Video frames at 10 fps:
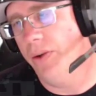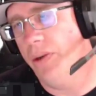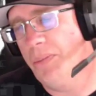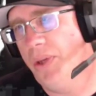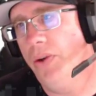a new
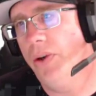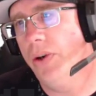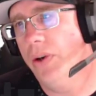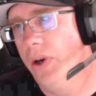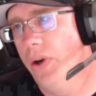
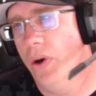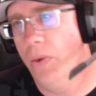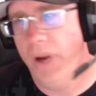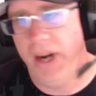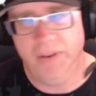computer
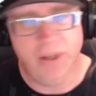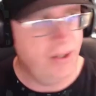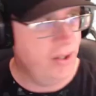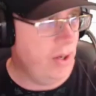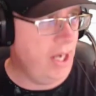or whatever.
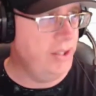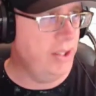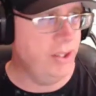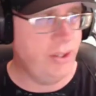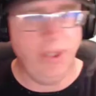So I
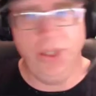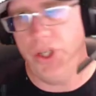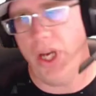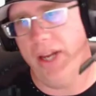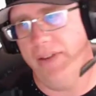took a
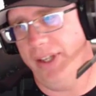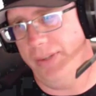screenshot of